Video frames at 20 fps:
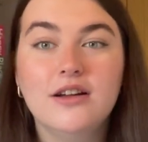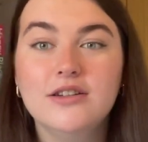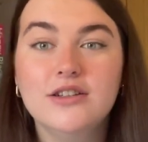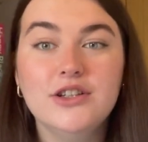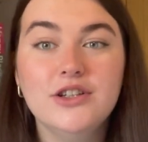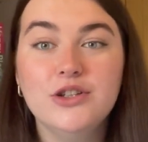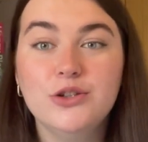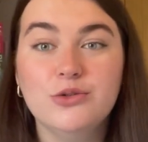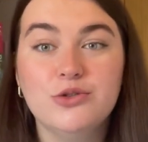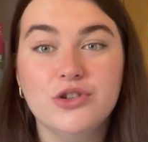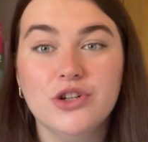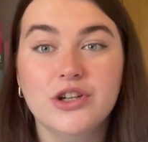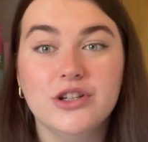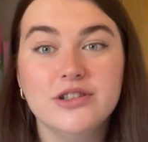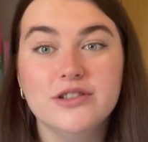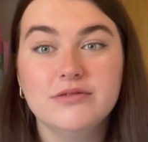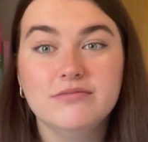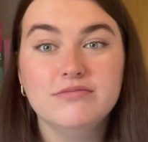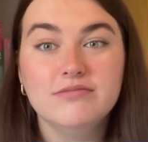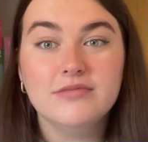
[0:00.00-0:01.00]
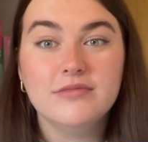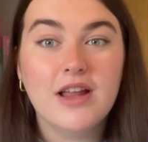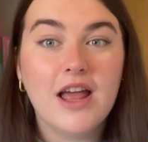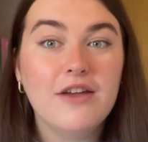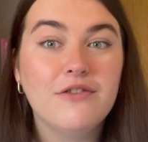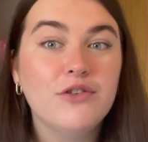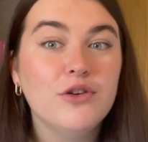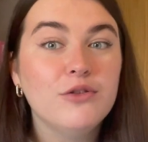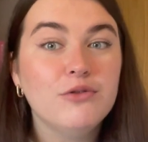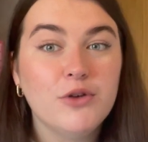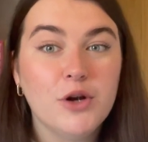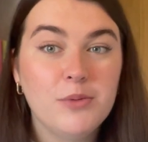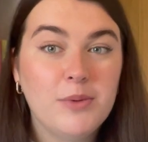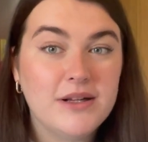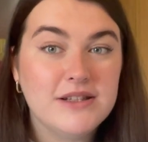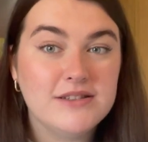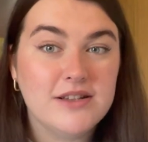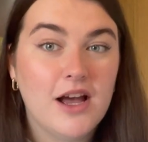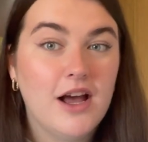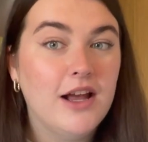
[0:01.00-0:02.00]
you should. If you're a
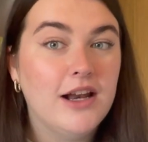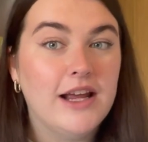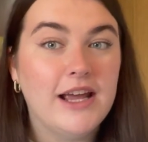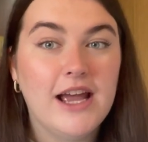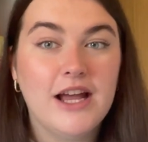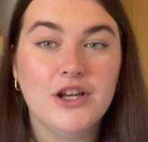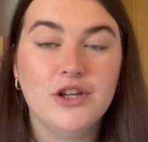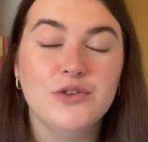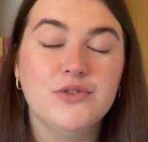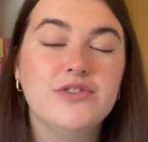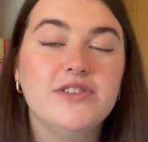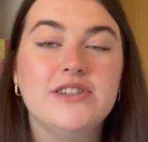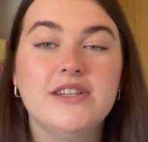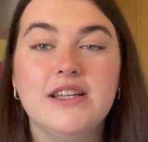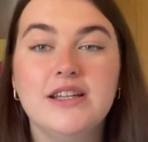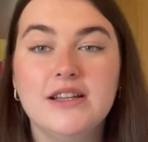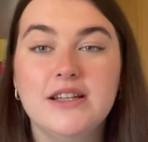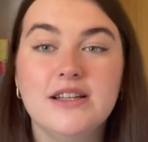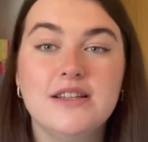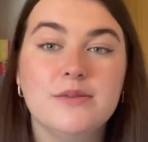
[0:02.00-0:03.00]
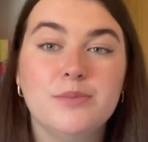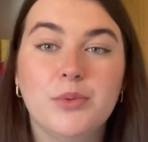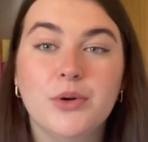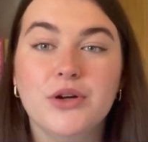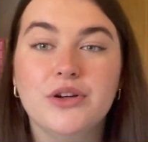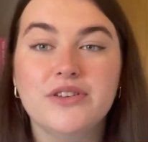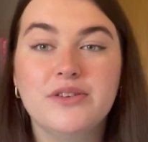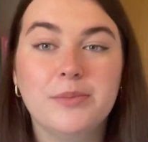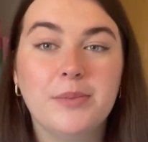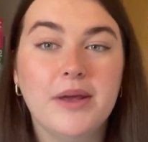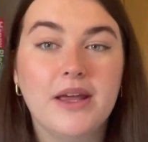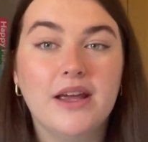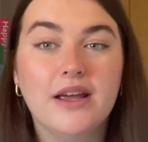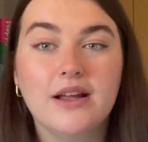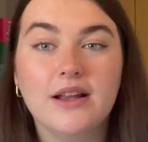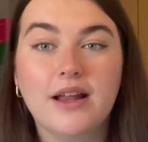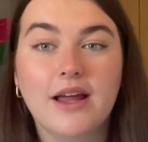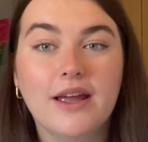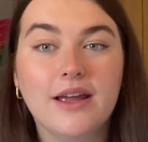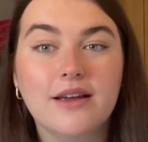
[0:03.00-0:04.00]
romance girly and you've seen these books being
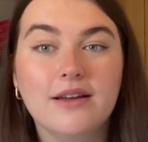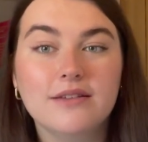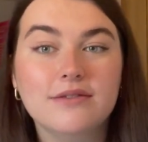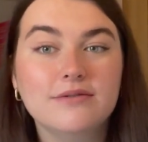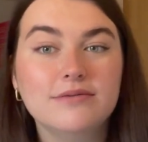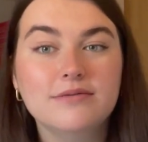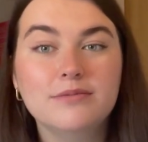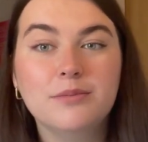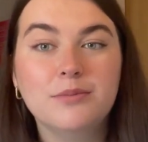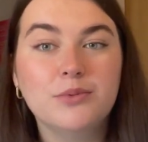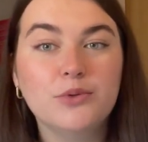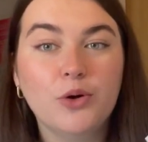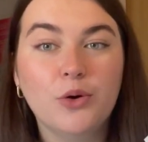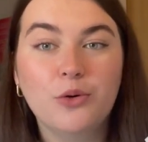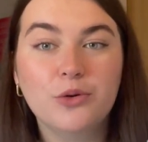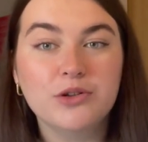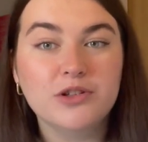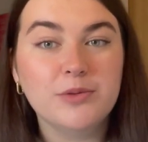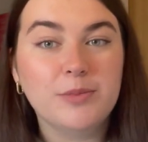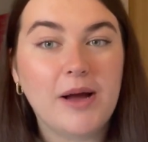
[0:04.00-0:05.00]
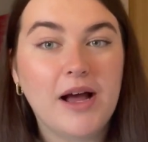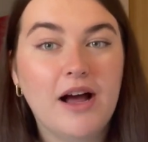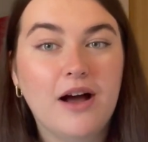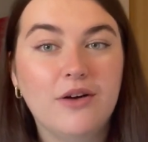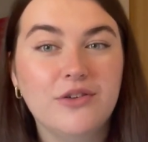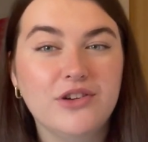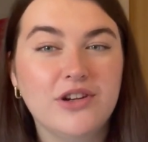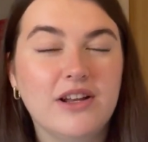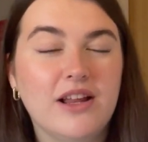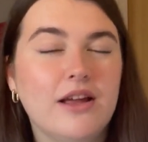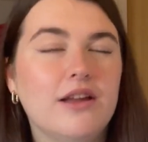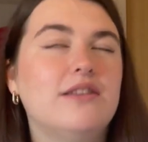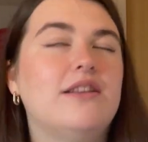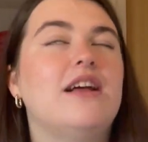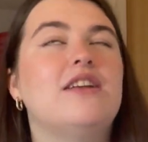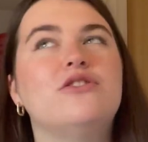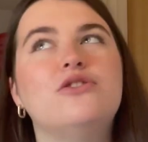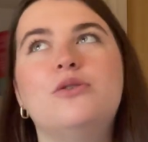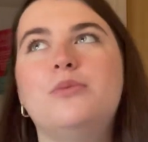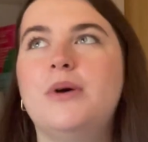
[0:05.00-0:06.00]
like talked about and you're like,
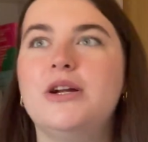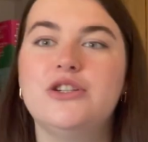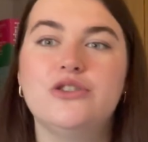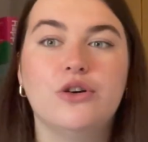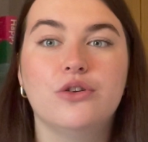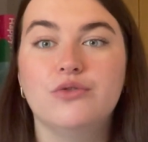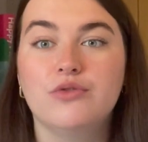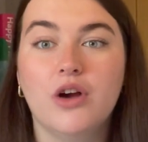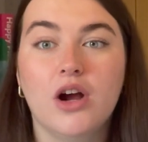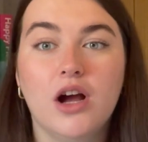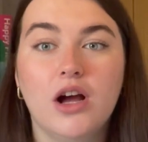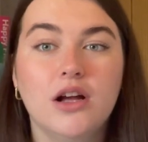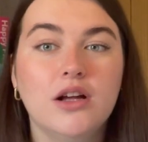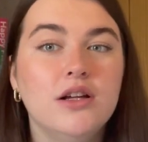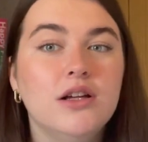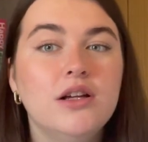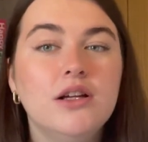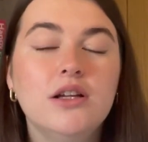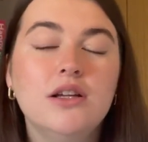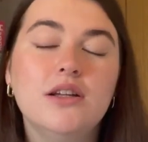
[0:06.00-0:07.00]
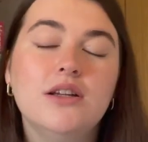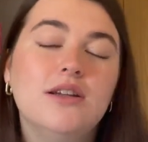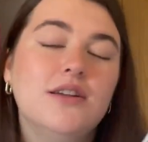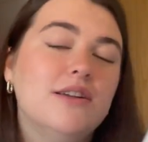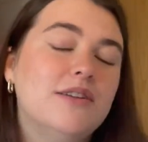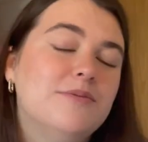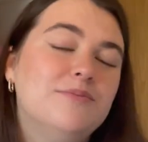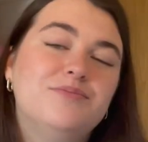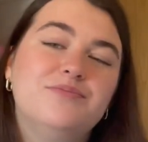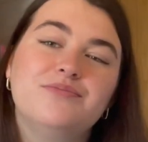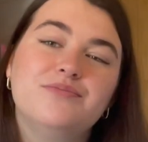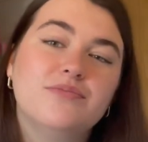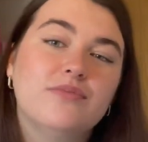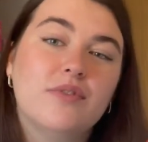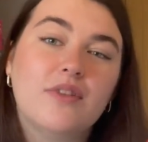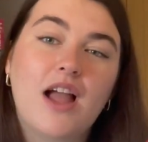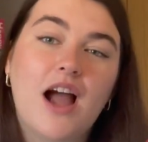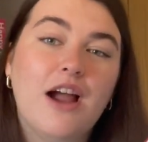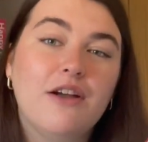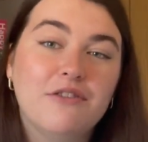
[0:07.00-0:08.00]
that's not my genre,
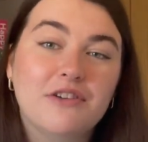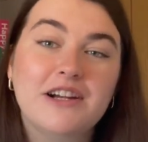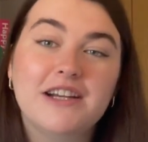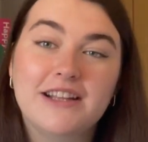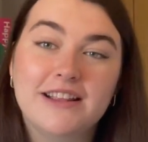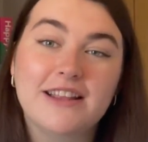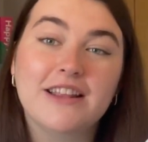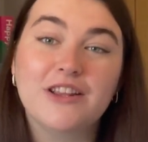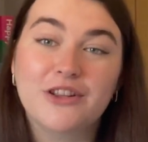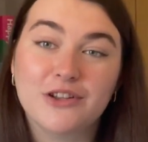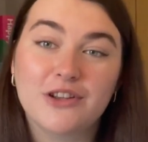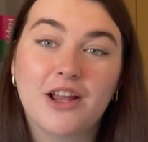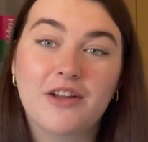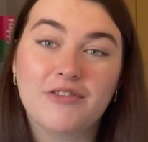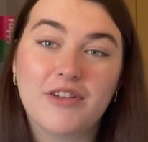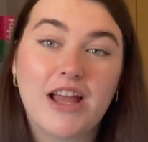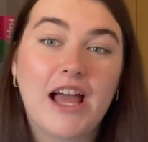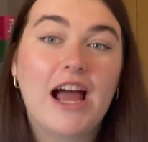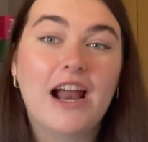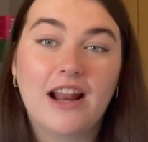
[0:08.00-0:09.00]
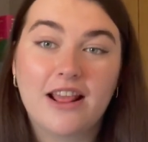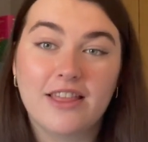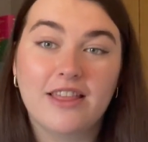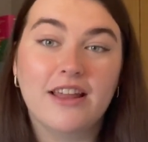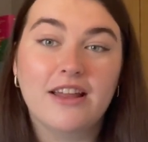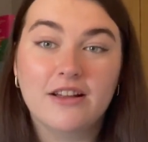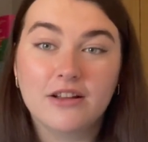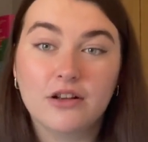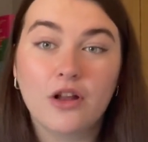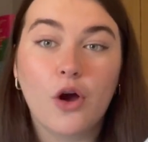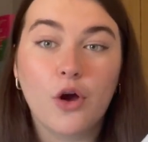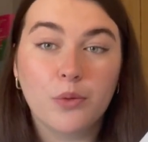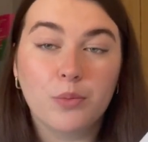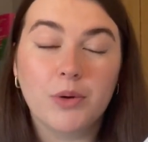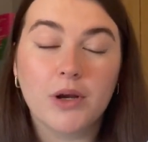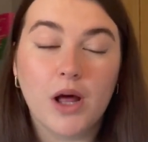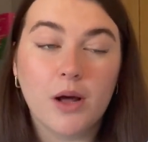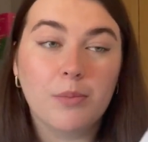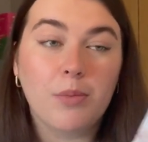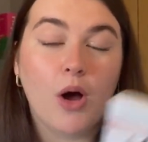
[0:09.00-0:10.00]
I really think you'll love it, and I think it'll open
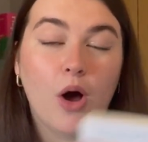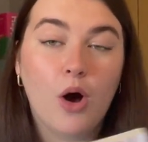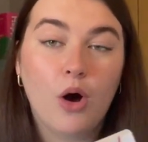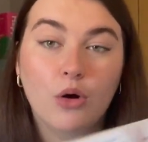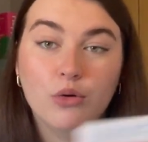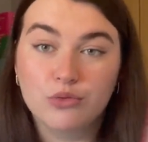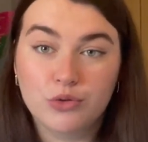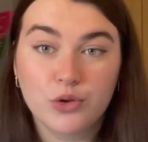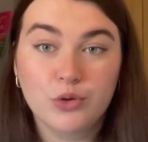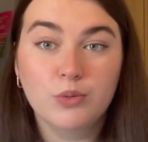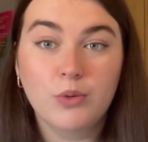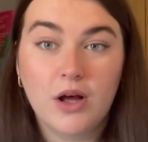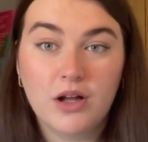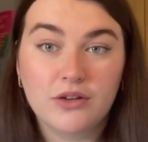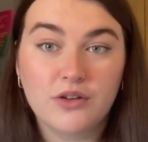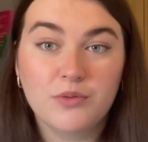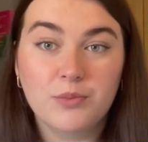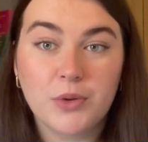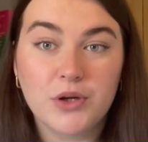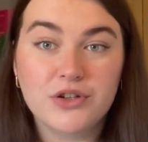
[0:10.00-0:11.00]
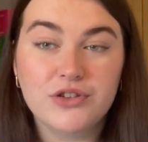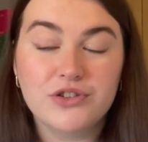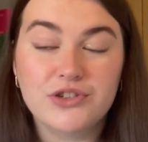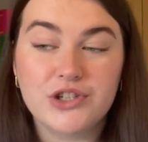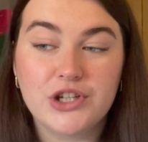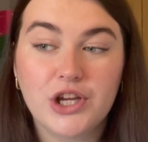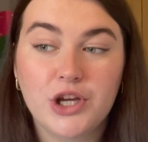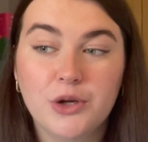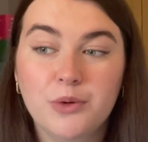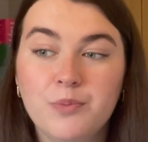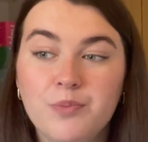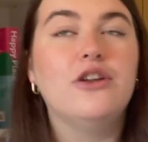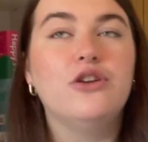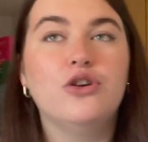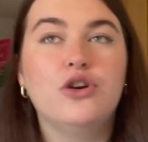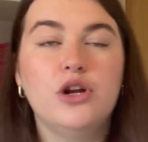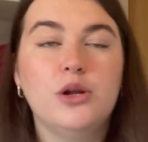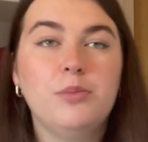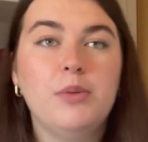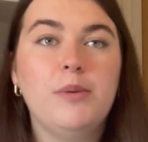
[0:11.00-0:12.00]
up a whole new world of books to you. You're
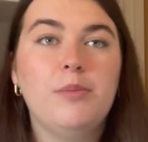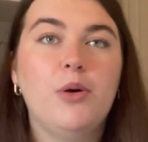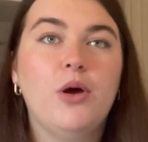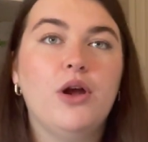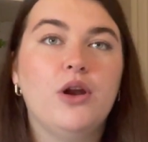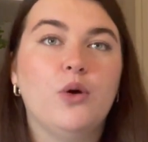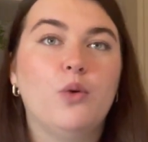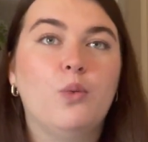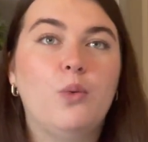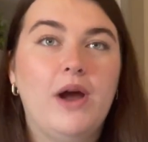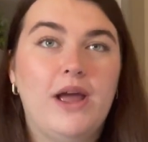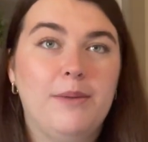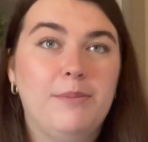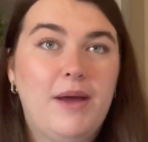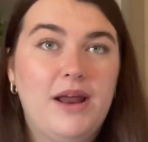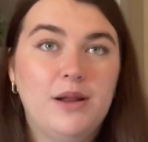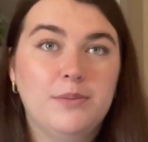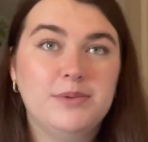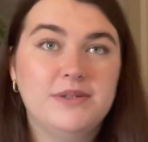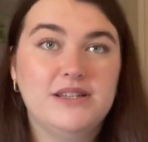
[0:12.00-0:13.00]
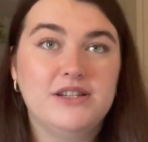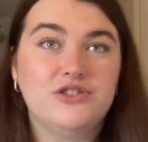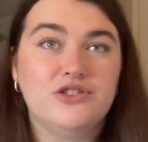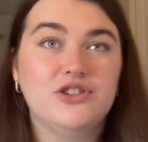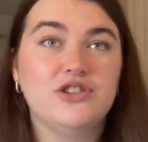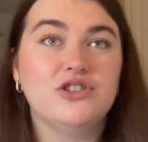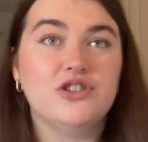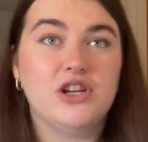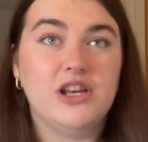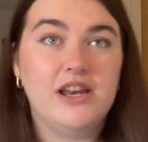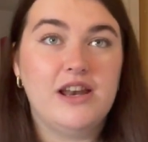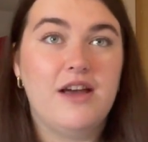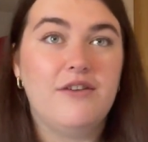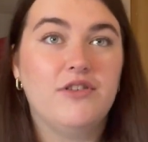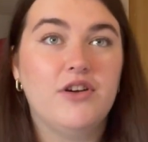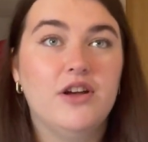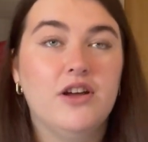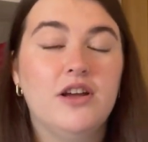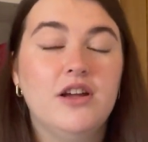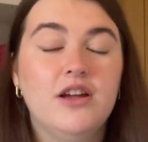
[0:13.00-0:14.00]
going to be put in a way better position to
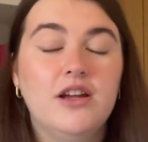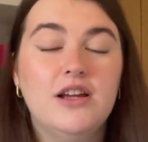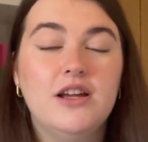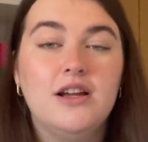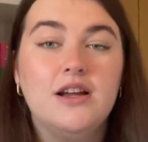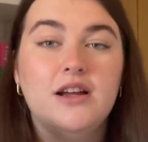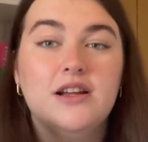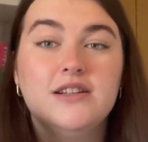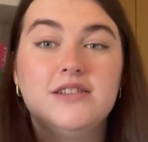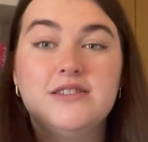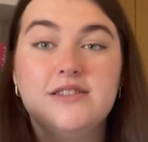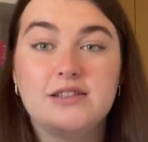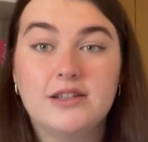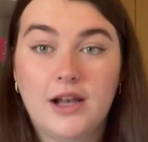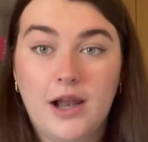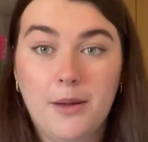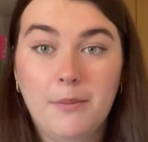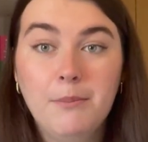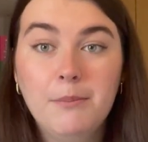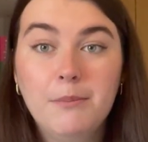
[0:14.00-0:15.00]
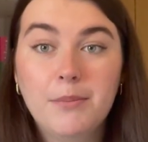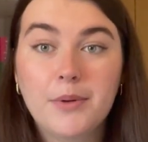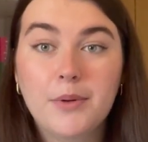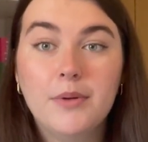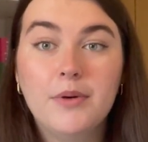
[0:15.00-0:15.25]
never slump